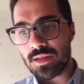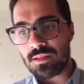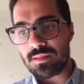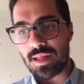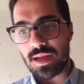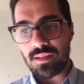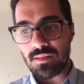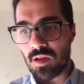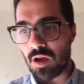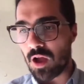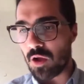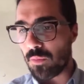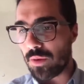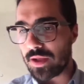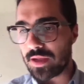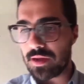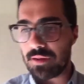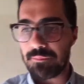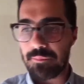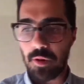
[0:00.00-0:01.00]
That's how I
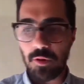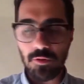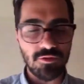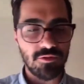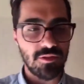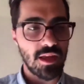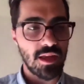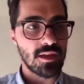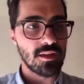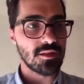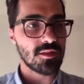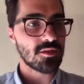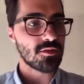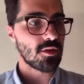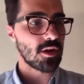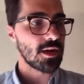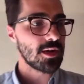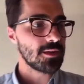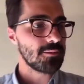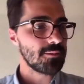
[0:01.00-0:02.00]
wake up most days,
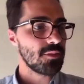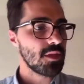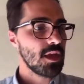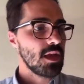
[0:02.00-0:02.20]
right?